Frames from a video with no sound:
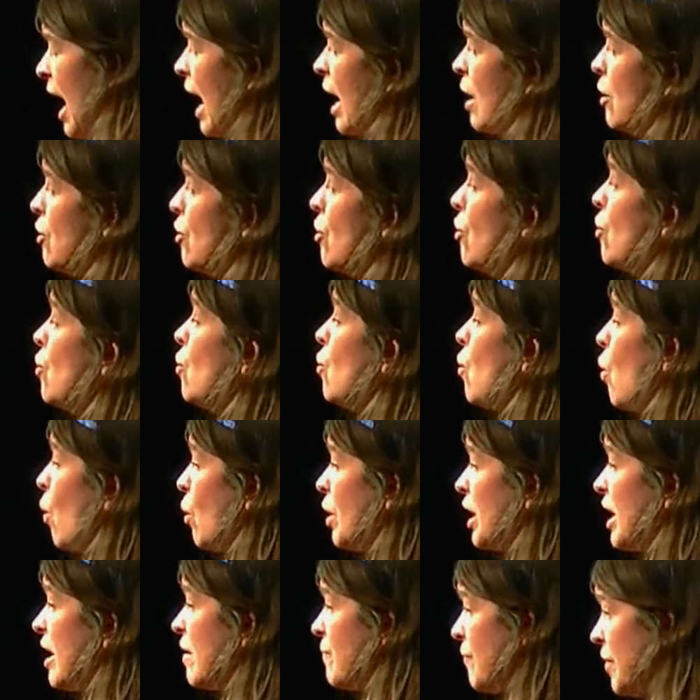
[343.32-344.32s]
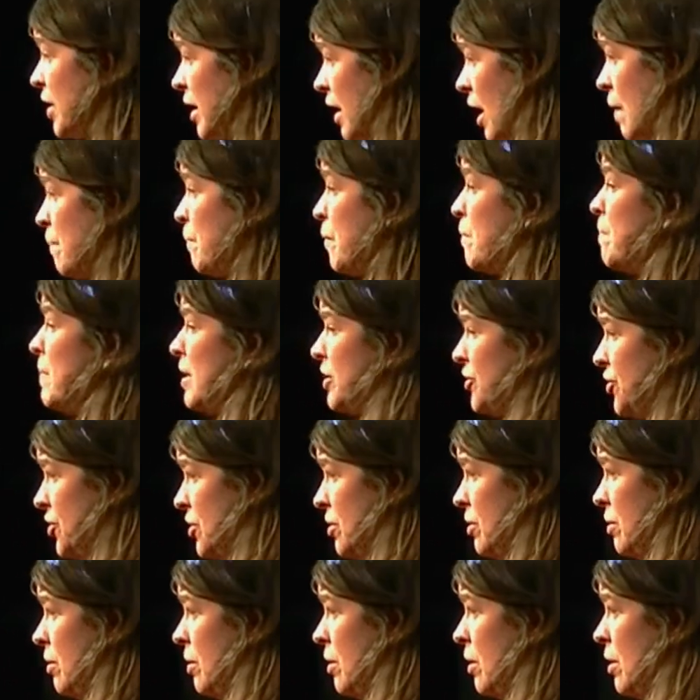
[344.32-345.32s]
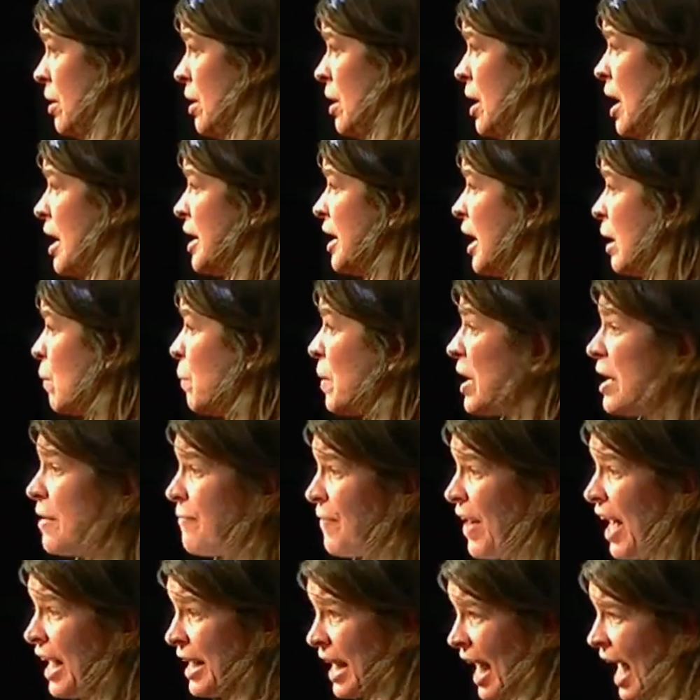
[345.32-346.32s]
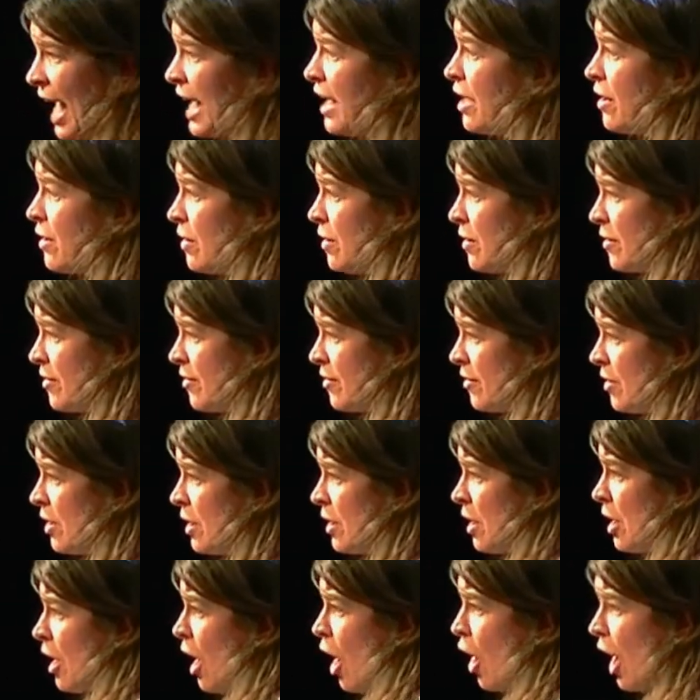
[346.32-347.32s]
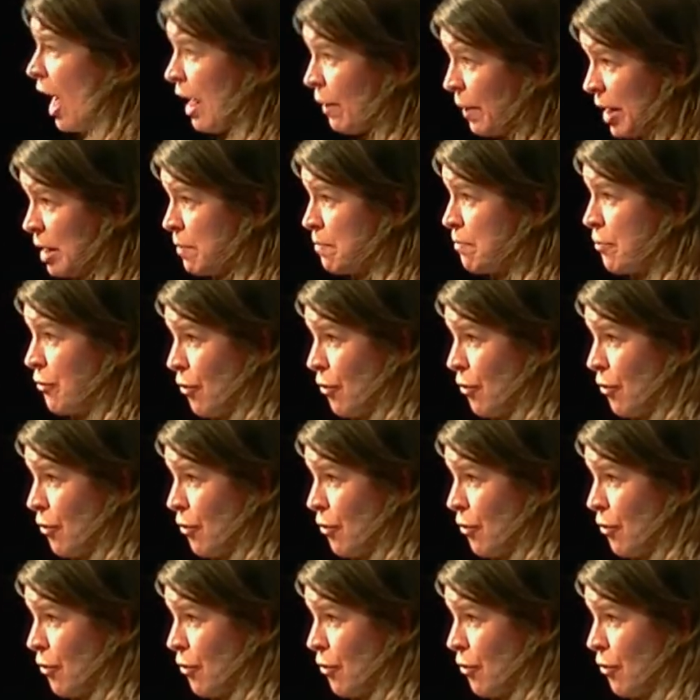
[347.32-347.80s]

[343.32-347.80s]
and not even get permission. Now, we have had Angus out in